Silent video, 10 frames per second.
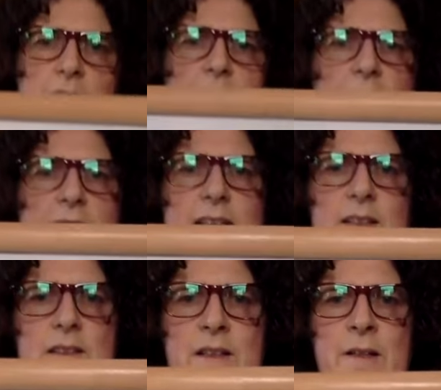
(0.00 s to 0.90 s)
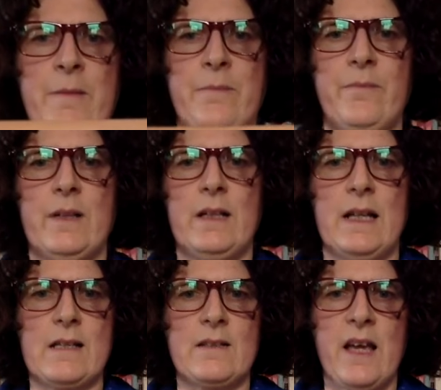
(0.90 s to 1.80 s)
And
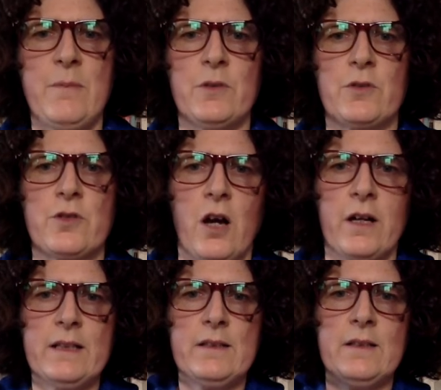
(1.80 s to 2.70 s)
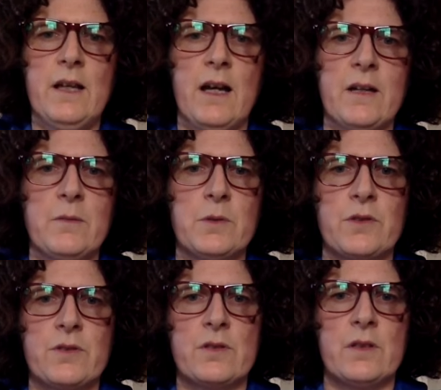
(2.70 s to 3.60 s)
last time you saw it, I
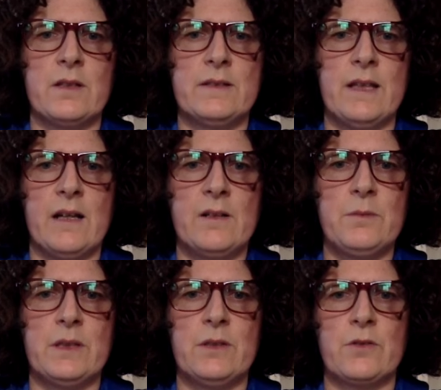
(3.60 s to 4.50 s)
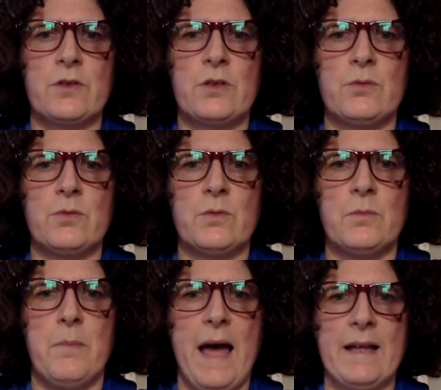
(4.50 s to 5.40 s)
was done with those
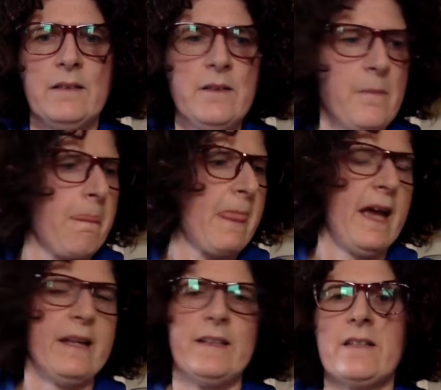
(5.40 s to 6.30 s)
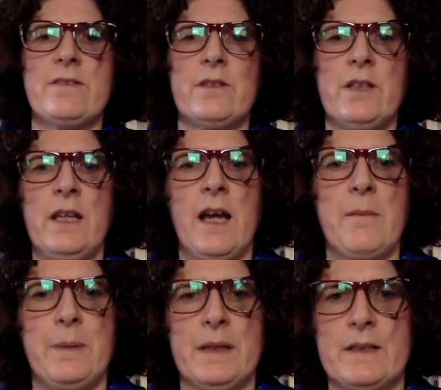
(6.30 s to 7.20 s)
two bands. And yesterday I
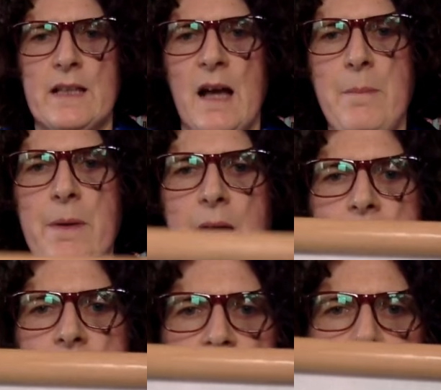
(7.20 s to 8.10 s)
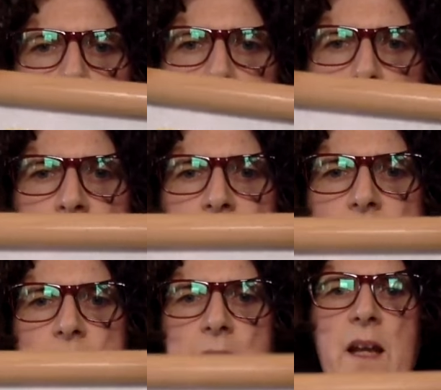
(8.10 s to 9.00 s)
picked it up and I couldn't
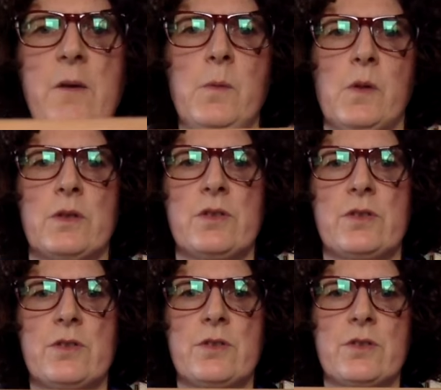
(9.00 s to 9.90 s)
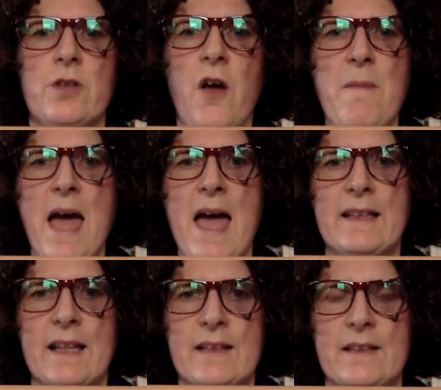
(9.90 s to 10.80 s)
wait. And I was so
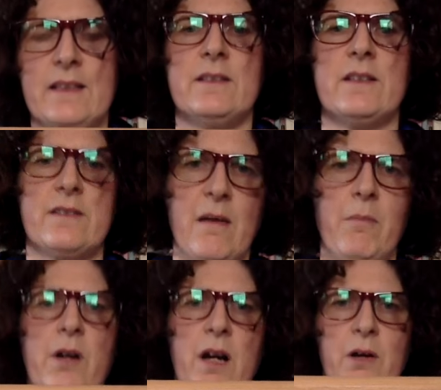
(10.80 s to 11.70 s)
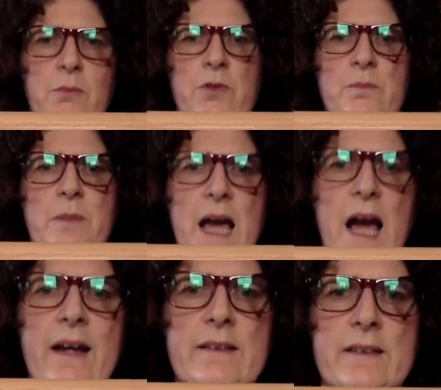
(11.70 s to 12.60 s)
mad that in December I was
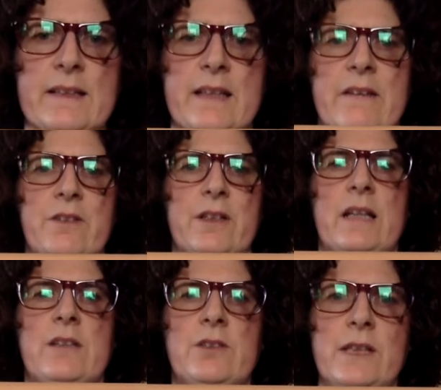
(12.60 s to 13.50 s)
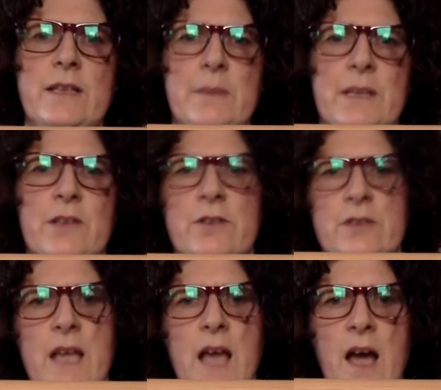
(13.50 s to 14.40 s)
behind and never got to it because
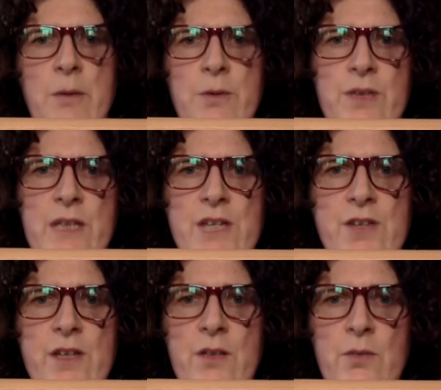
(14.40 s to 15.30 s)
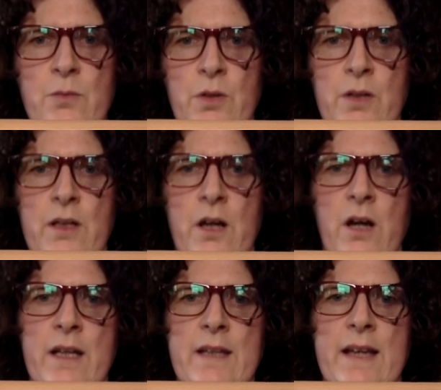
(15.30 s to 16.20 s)
I was itching to work
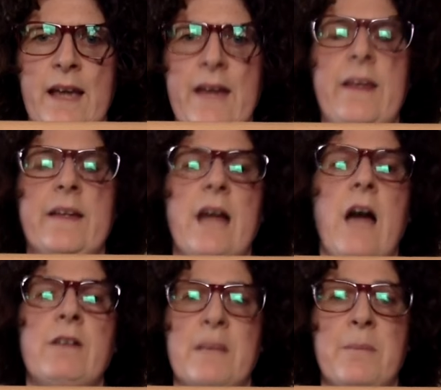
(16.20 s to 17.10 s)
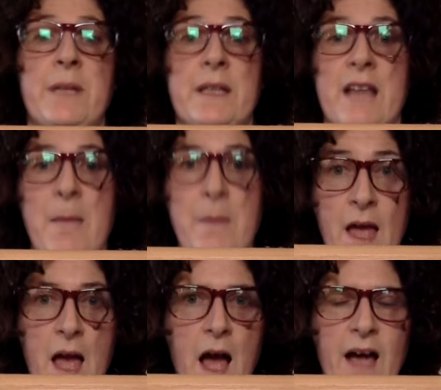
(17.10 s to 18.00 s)
on it again. And now that I picked it up,
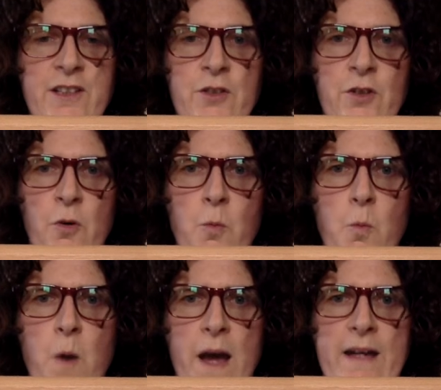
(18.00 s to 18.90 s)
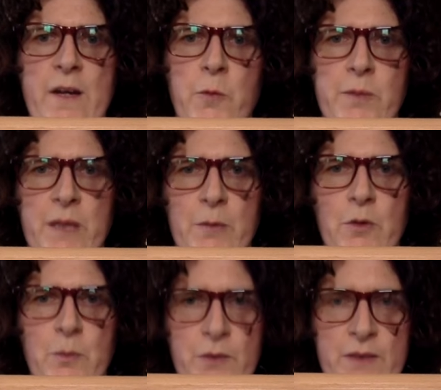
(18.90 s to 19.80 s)
I don't know when I will be able
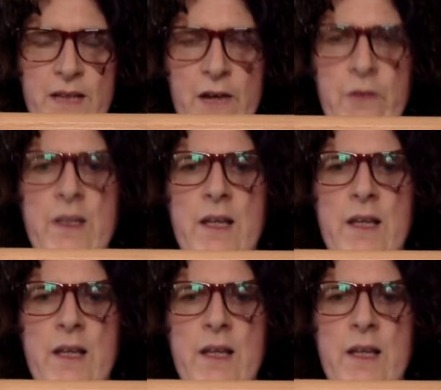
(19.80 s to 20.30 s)
to put it down.